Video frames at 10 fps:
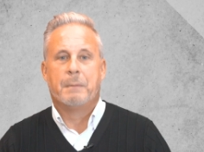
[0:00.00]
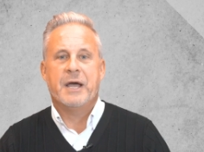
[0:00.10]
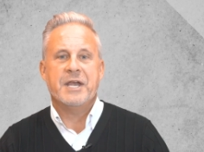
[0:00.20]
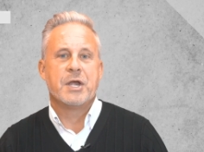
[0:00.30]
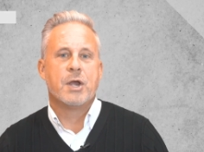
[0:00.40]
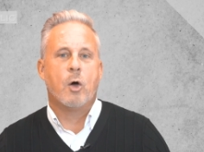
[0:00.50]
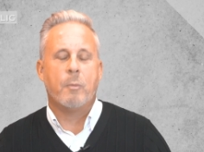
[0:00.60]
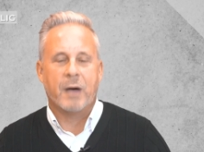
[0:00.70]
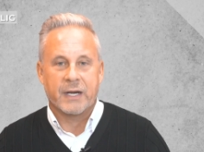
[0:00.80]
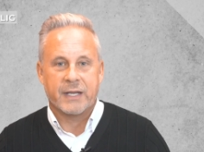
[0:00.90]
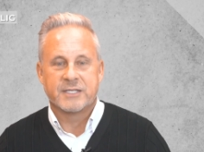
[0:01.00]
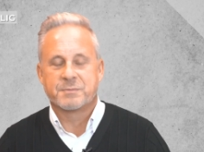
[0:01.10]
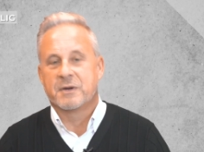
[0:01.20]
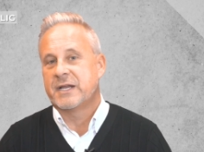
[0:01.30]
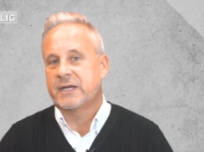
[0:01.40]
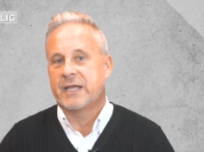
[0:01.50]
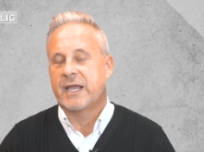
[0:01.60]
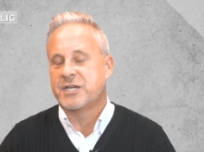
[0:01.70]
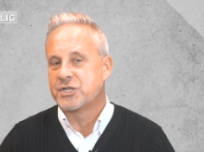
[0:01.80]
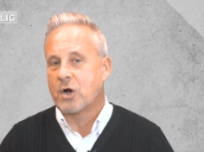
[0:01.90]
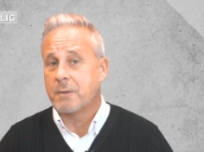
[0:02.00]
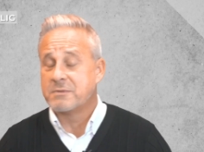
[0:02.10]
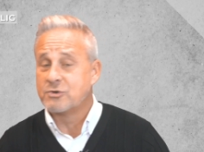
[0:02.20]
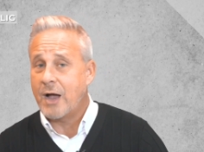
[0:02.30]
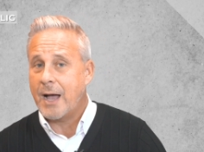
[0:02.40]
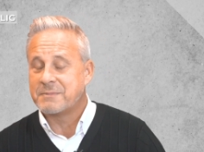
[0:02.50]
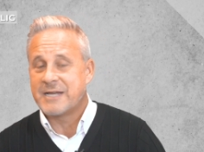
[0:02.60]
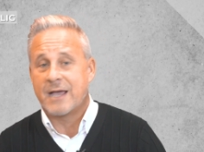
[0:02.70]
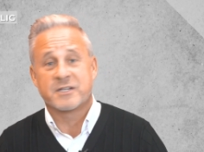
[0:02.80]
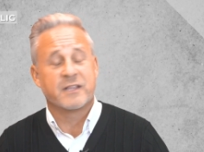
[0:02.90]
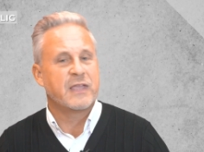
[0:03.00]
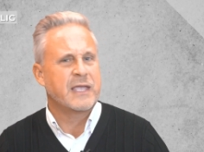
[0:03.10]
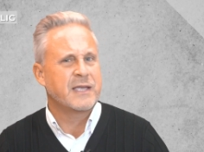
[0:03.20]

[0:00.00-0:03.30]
But nobody is predicting a sharp drop down to the